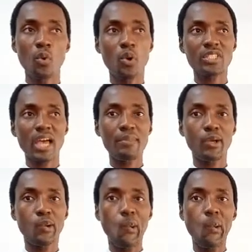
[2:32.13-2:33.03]
what I
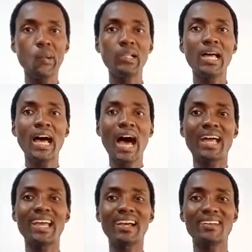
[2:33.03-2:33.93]
may call
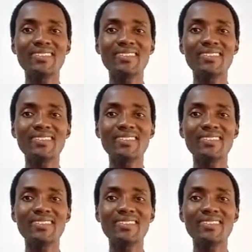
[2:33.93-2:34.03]
an